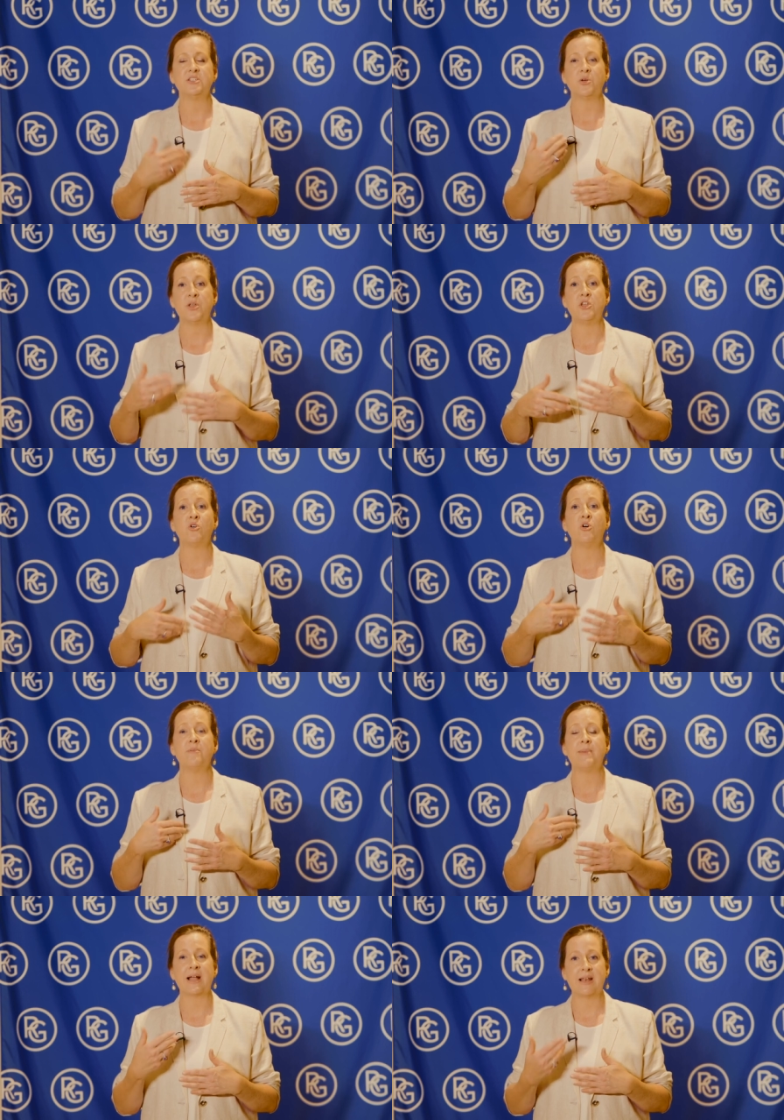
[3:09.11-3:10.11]
So when you call
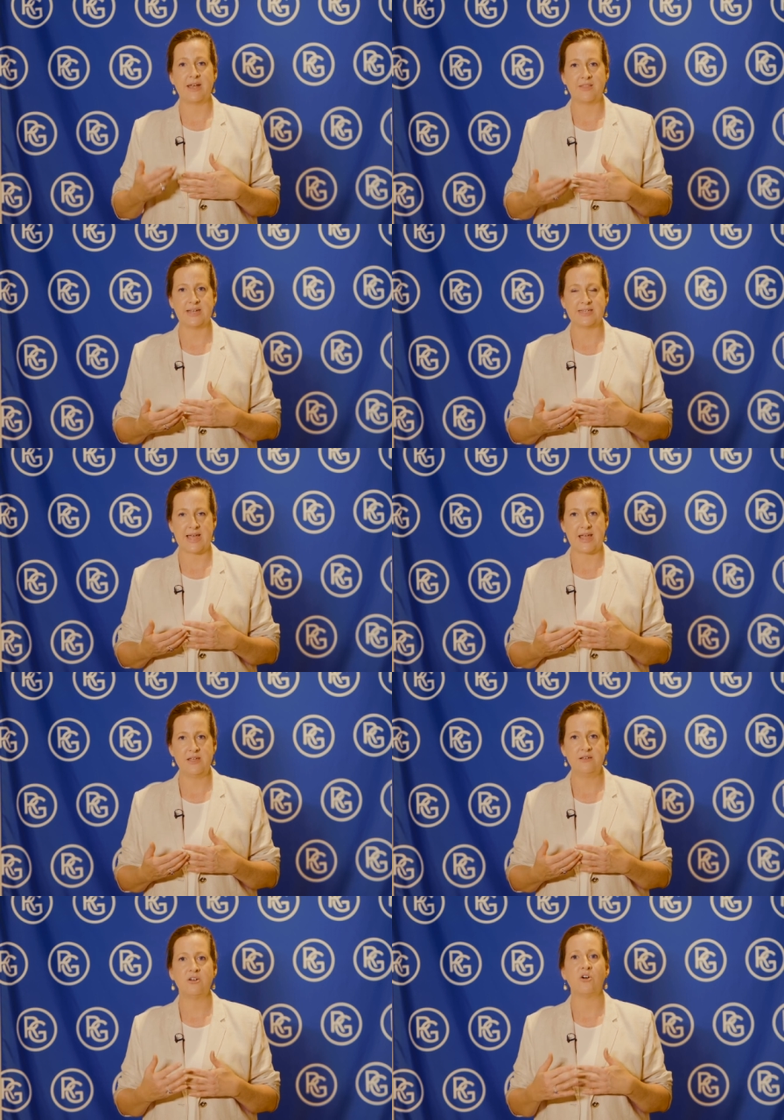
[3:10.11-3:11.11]
them back later that
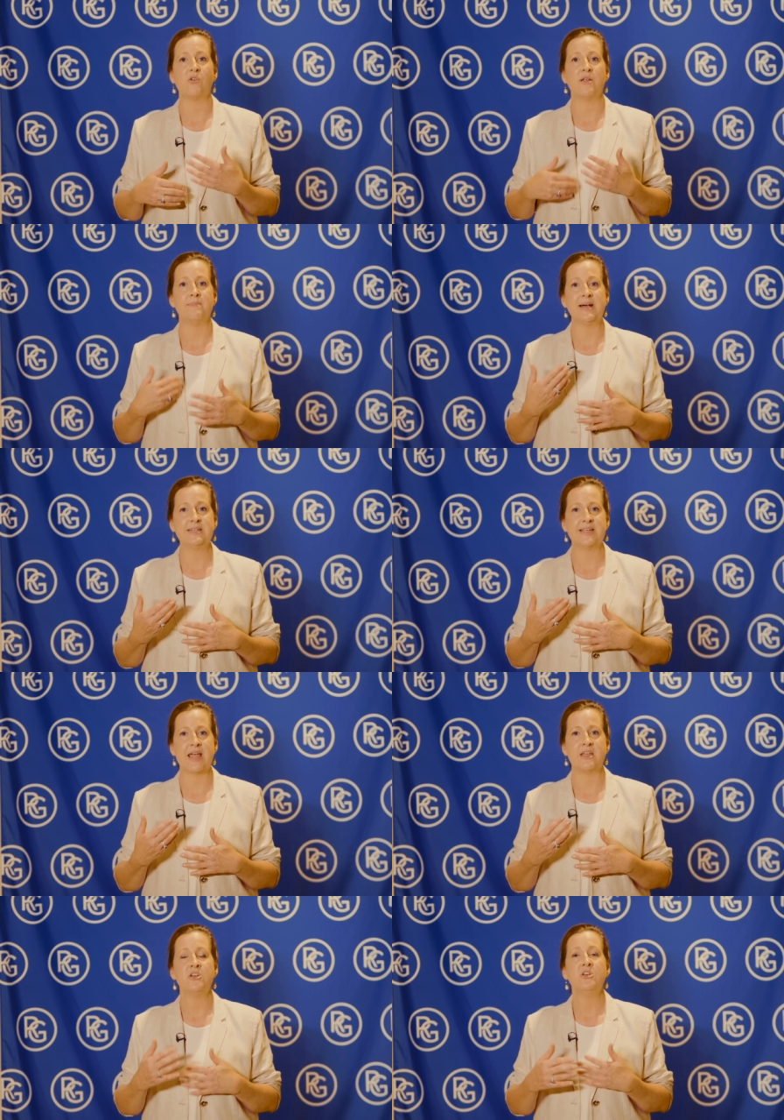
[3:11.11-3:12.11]
day or on
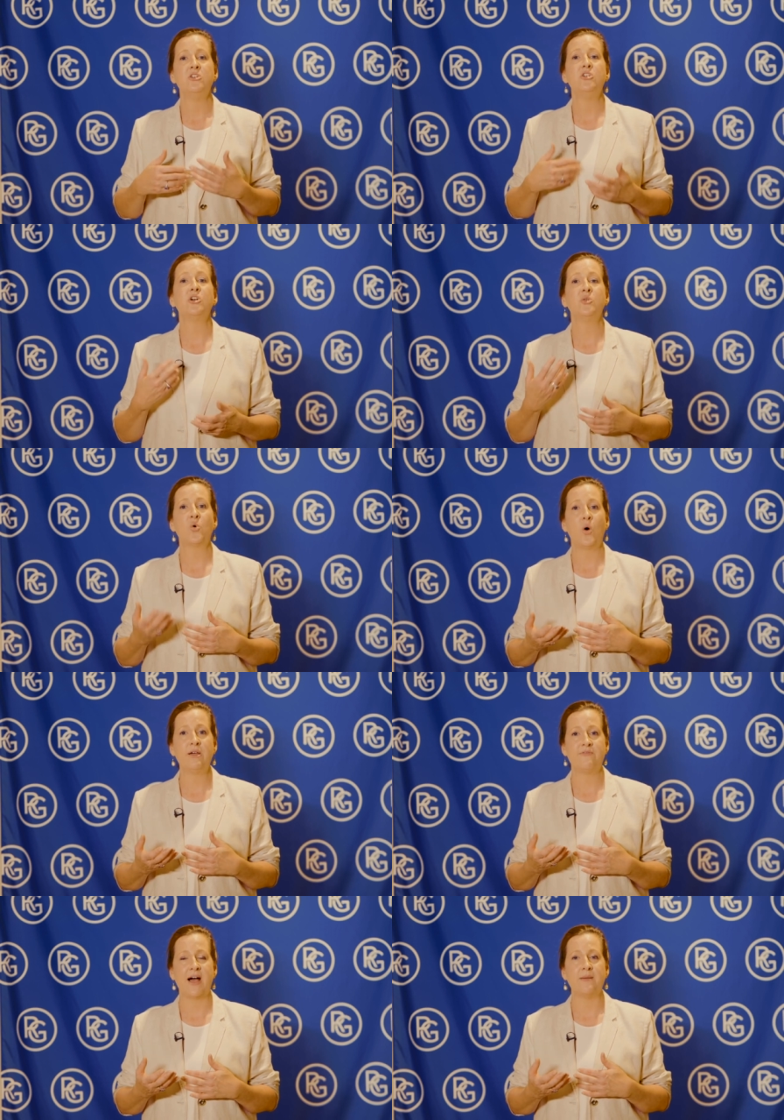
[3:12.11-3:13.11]
Monday, you can
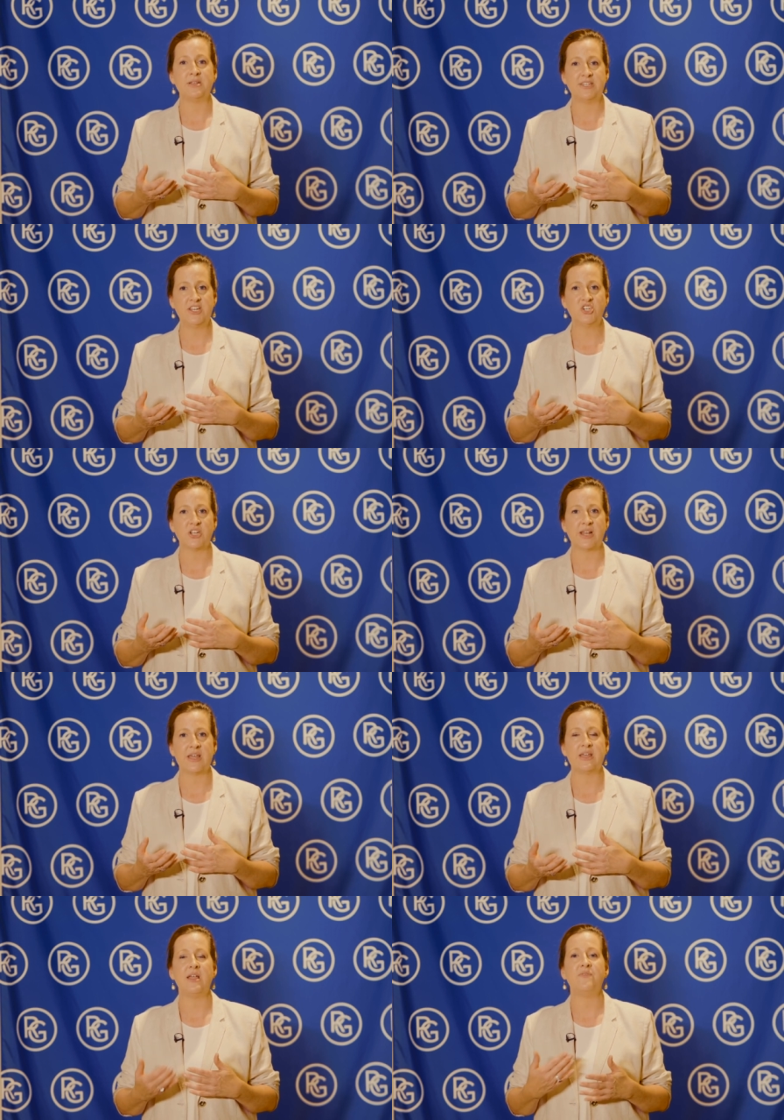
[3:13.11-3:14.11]
qualify
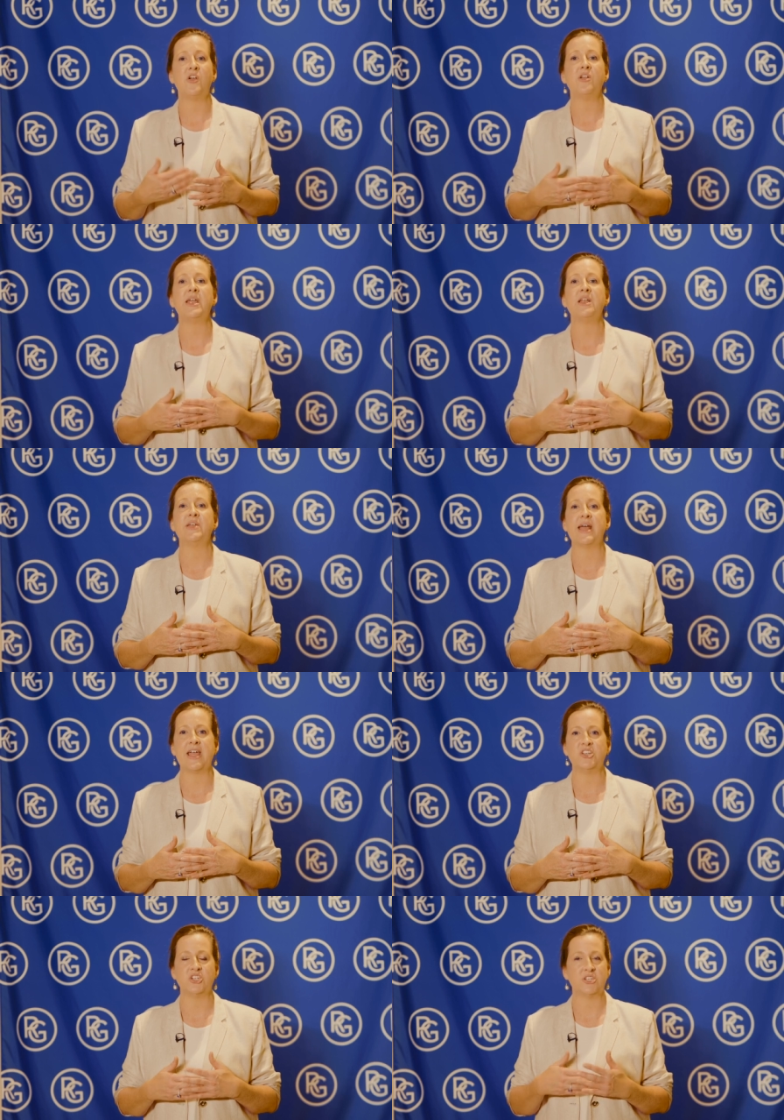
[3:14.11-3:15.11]
potentially if they're in need of an
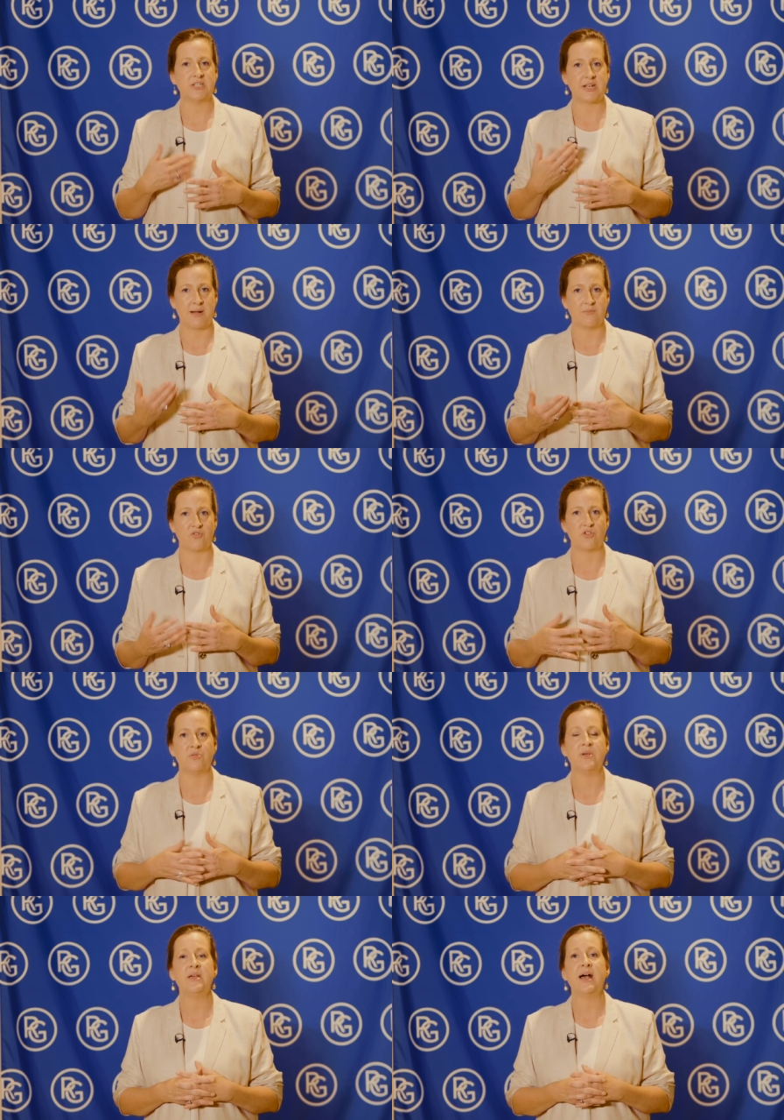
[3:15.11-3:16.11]
agent to come through
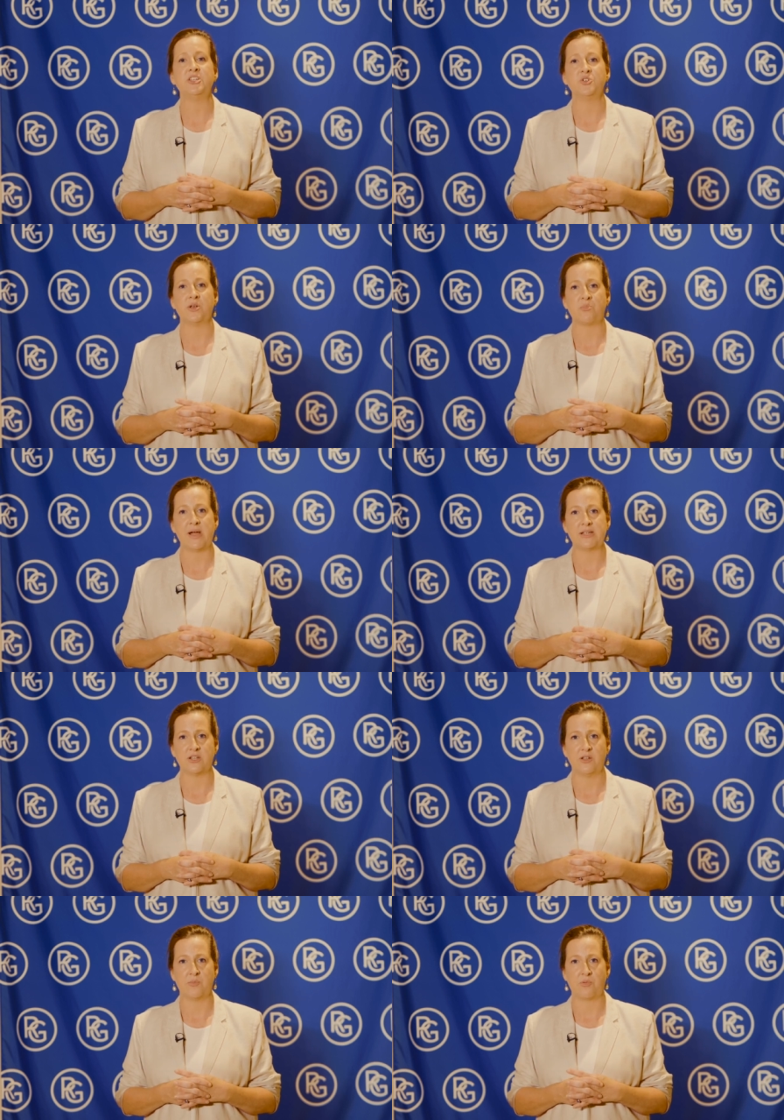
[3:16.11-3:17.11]
and do an
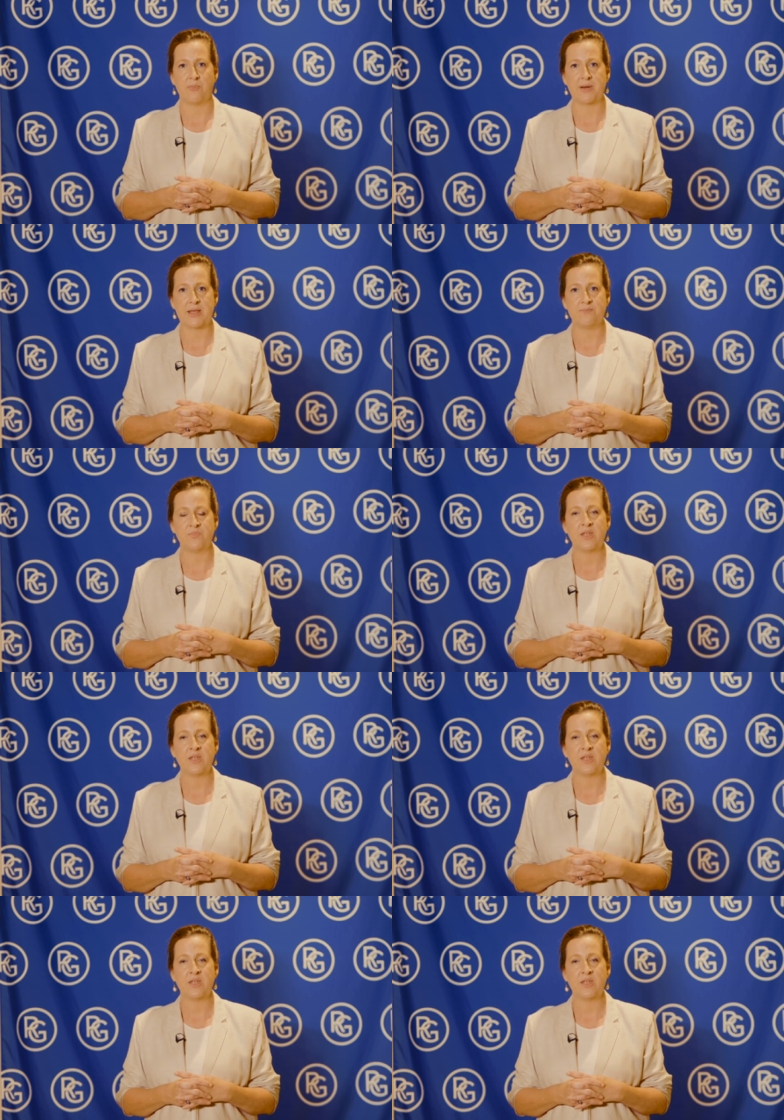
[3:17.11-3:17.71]
appraisal on the property.